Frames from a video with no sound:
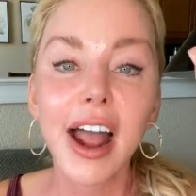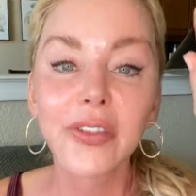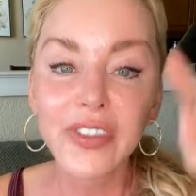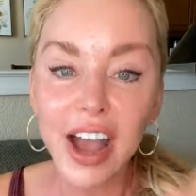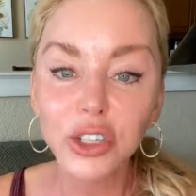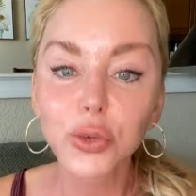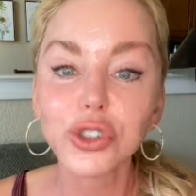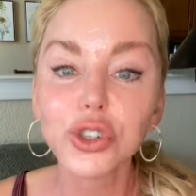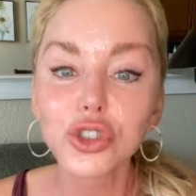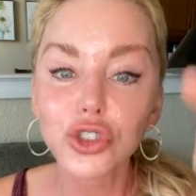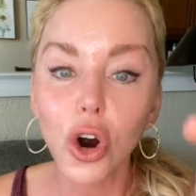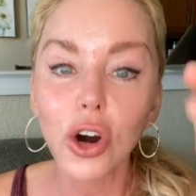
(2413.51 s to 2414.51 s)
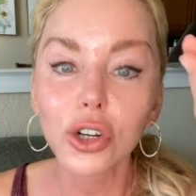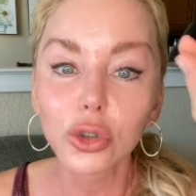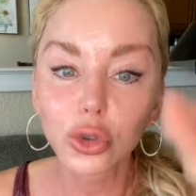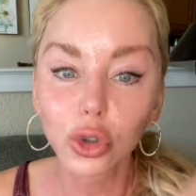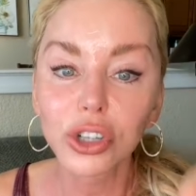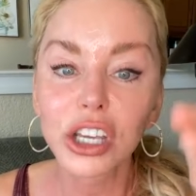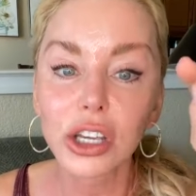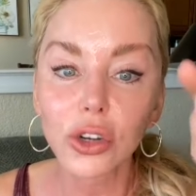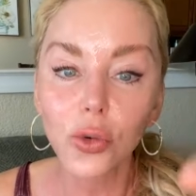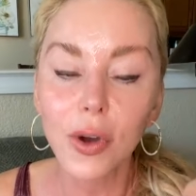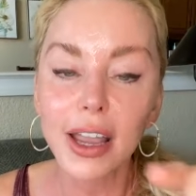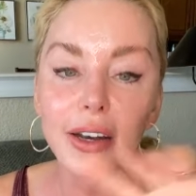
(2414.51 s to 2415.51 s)
And that's when you start
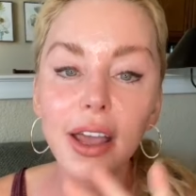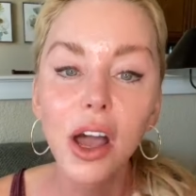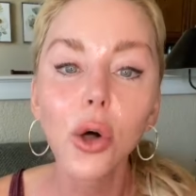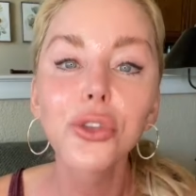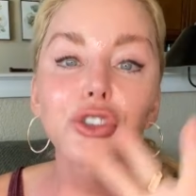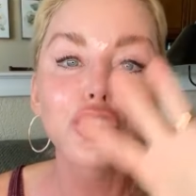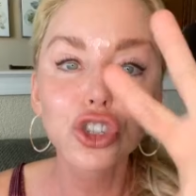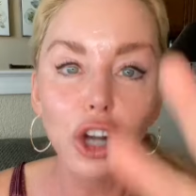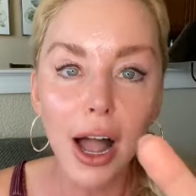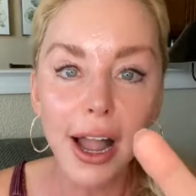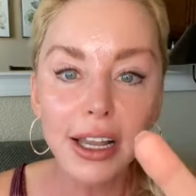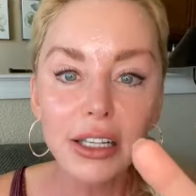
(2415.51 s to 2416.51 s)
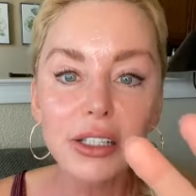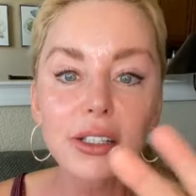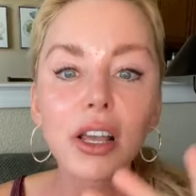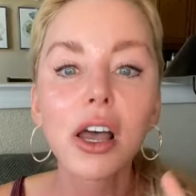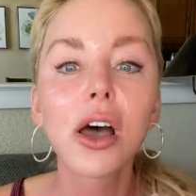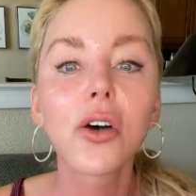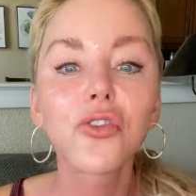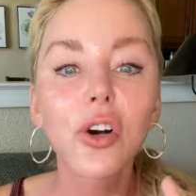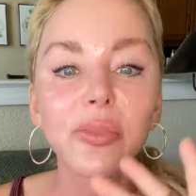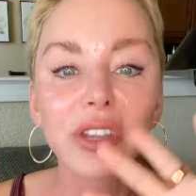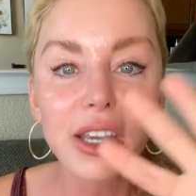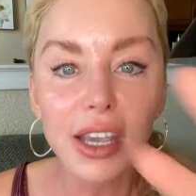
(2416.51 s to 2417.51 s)
looking great. Health shines
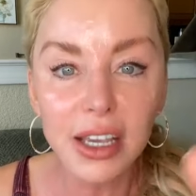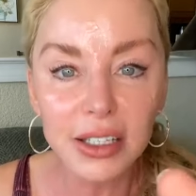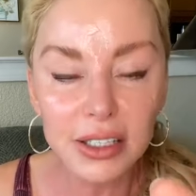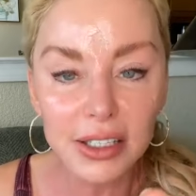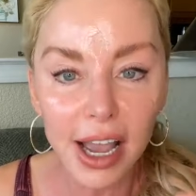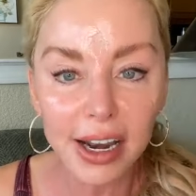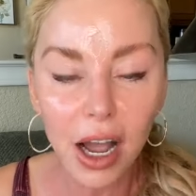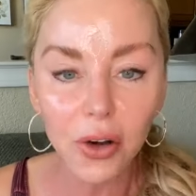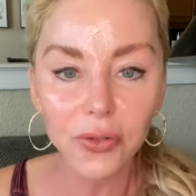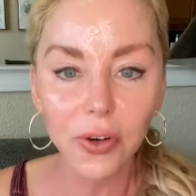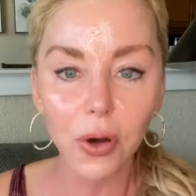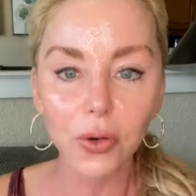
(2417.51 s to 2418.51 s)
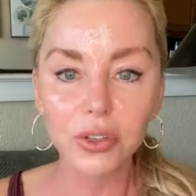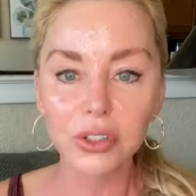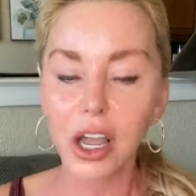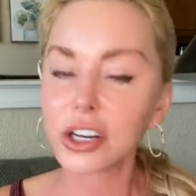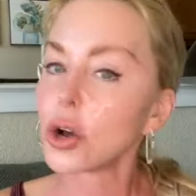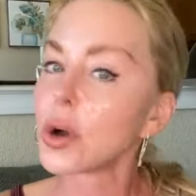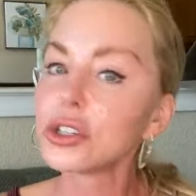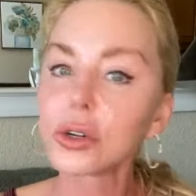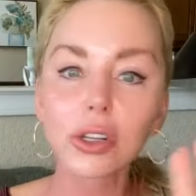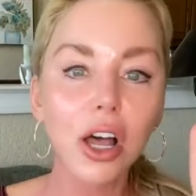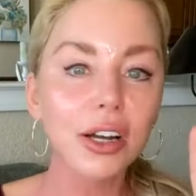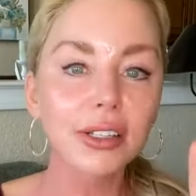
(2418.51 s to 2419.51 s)
from the inside out, folks. I know I
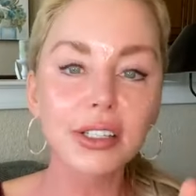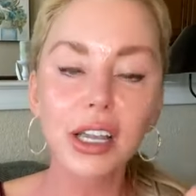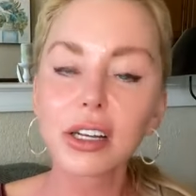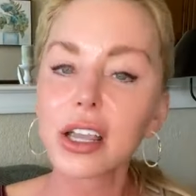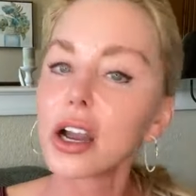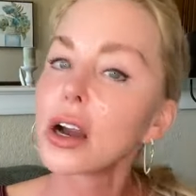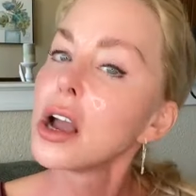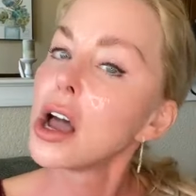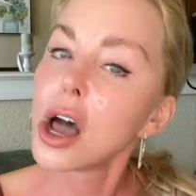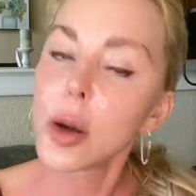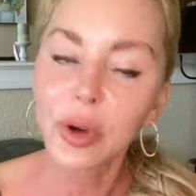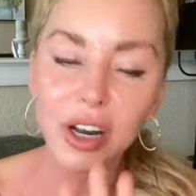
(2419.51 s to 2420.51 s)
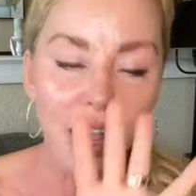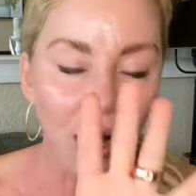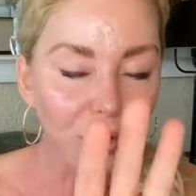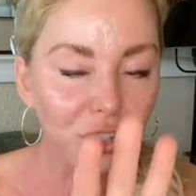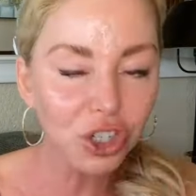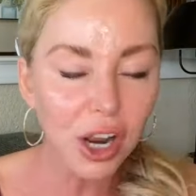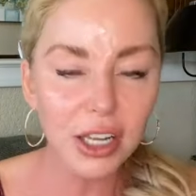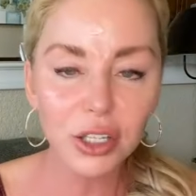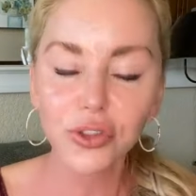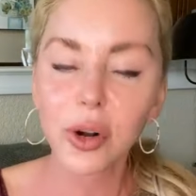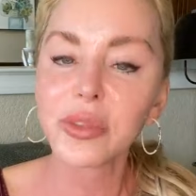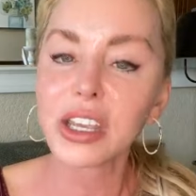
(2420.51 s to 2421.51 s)
do a lot on skincare, but health
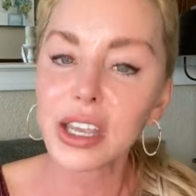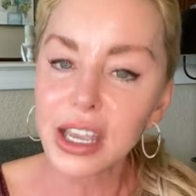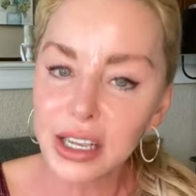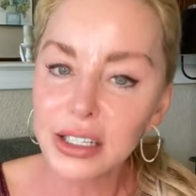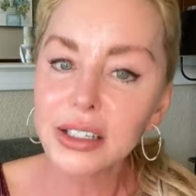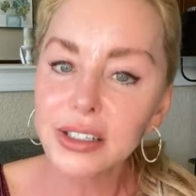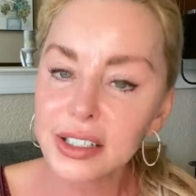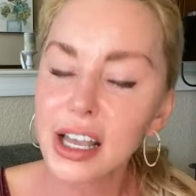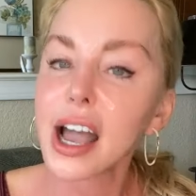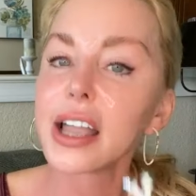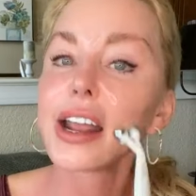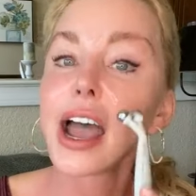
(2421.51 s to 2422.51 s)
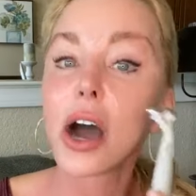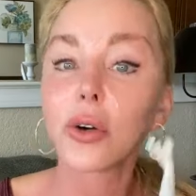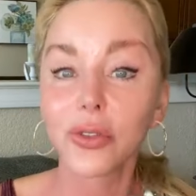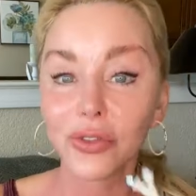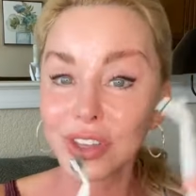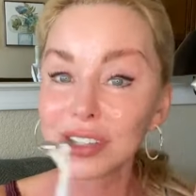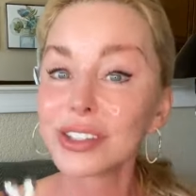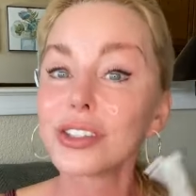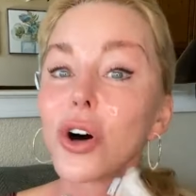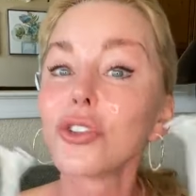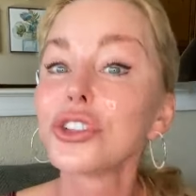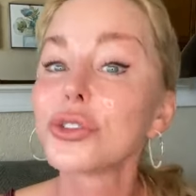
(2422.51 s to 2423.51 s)
shines from the inside out. This
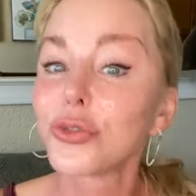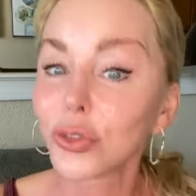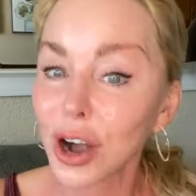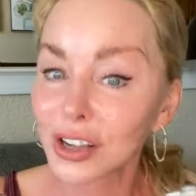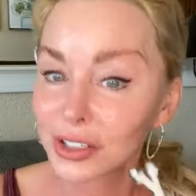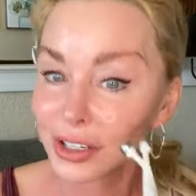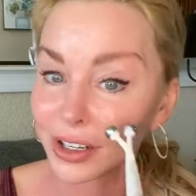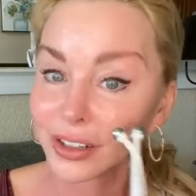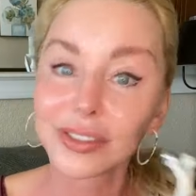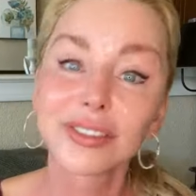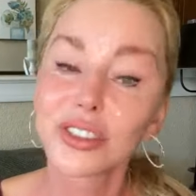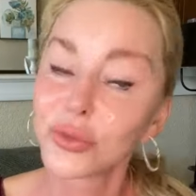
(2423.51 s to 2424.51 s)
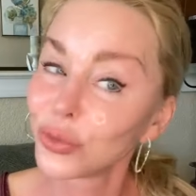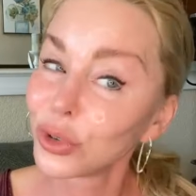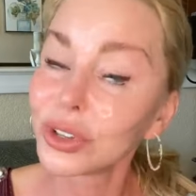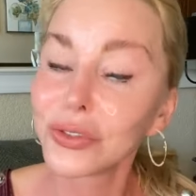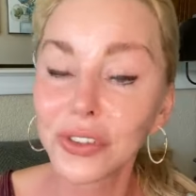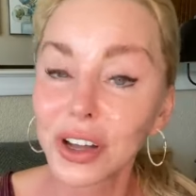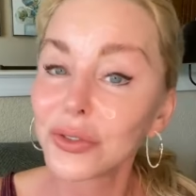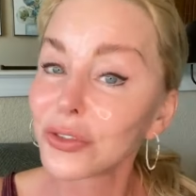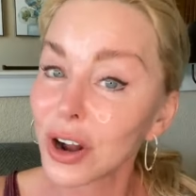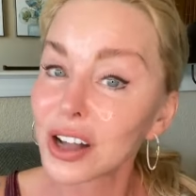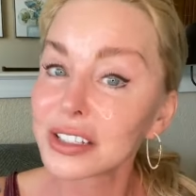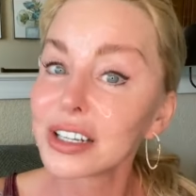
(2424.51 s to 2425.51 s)
is all just frosting. It's really fun
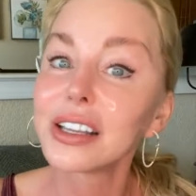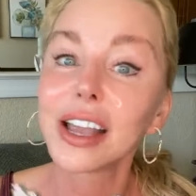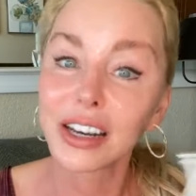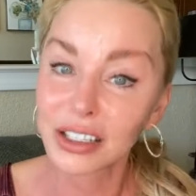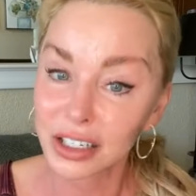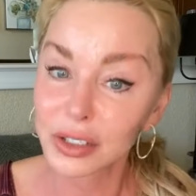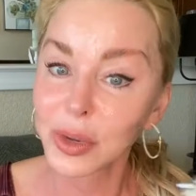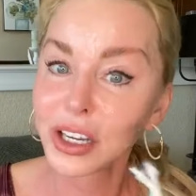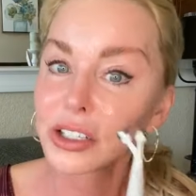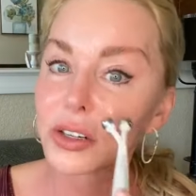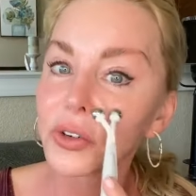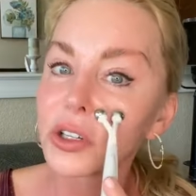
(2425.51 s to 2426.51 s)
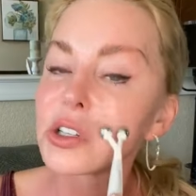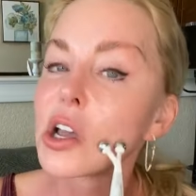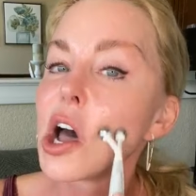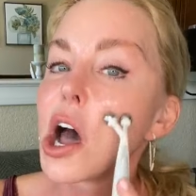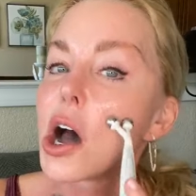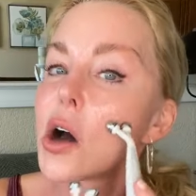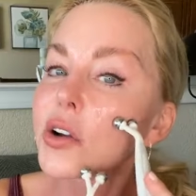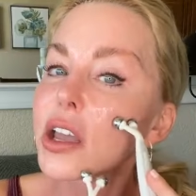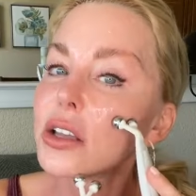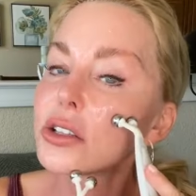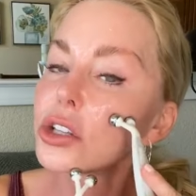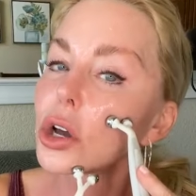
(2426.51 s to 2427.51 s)
frosting, and it does make a difference.
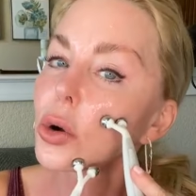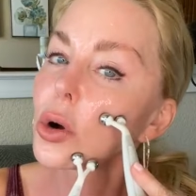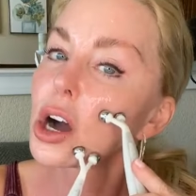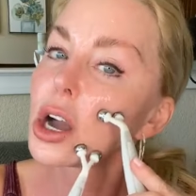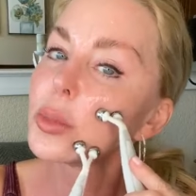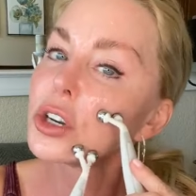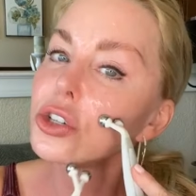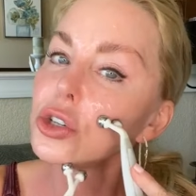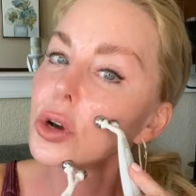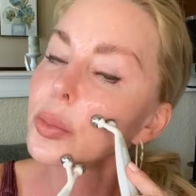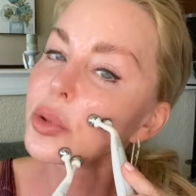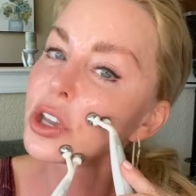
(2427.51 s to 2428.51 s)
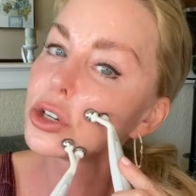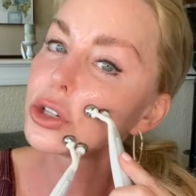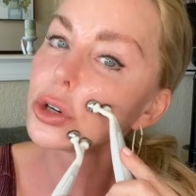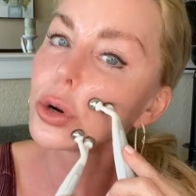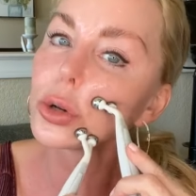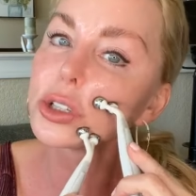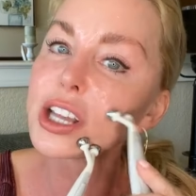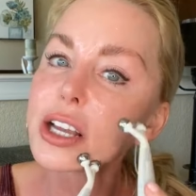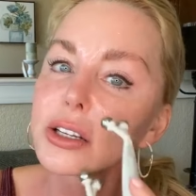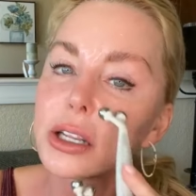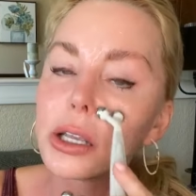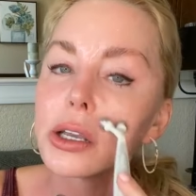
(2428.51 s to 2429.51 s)
Okay, so I'm gonna do a pinch and hold
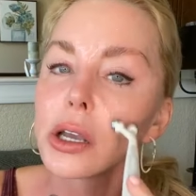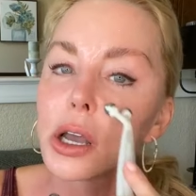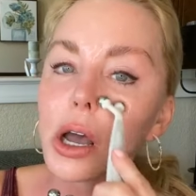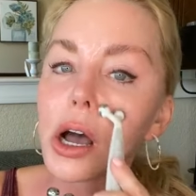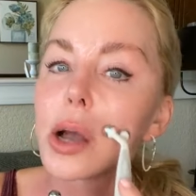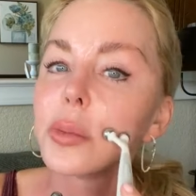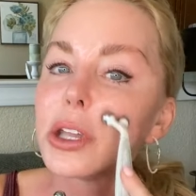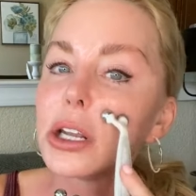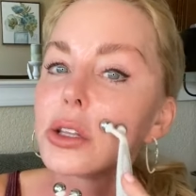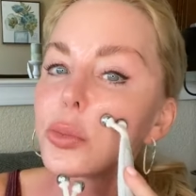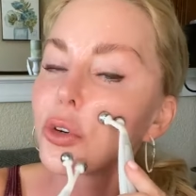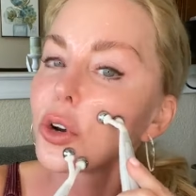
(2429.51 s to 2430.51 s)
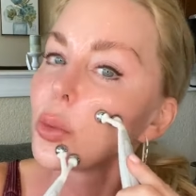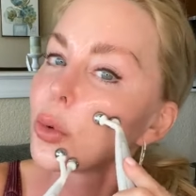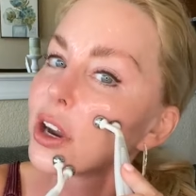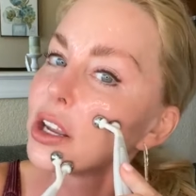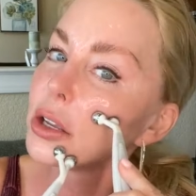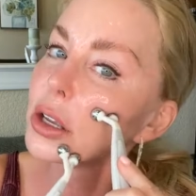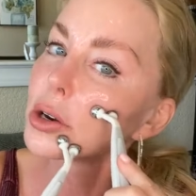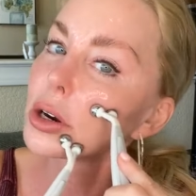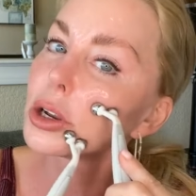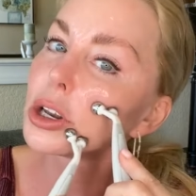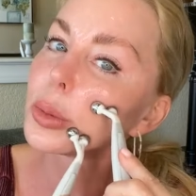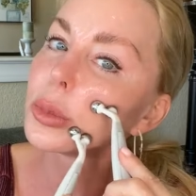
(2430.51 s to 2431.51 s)
technique. I'm getting the probe right
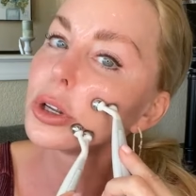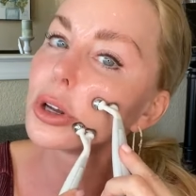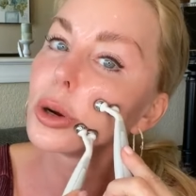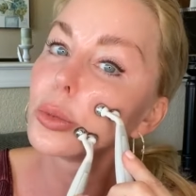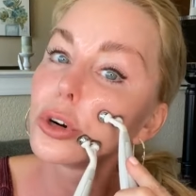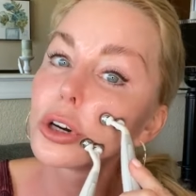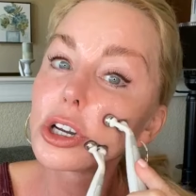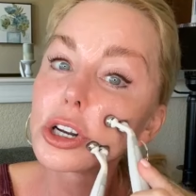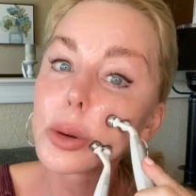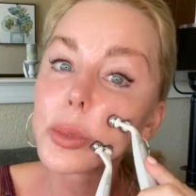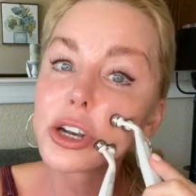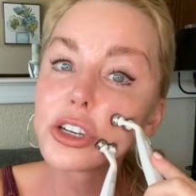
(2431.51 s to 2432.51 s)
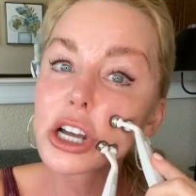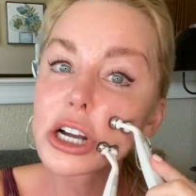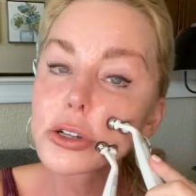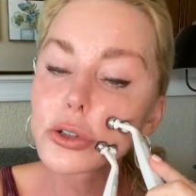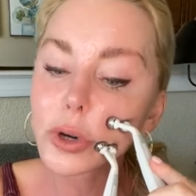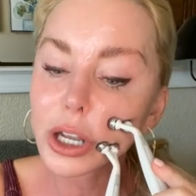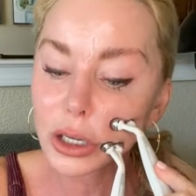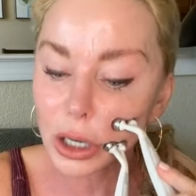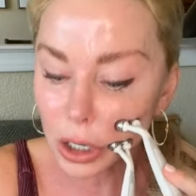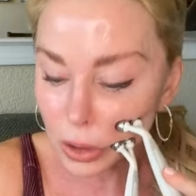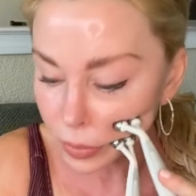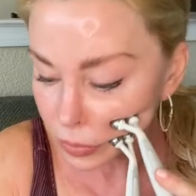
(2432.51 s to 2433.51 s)
here, and I'm, gonna, I'm working on my jowls right
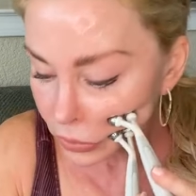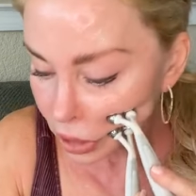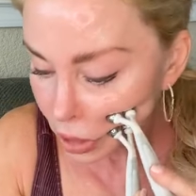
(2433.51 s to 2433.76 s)
now.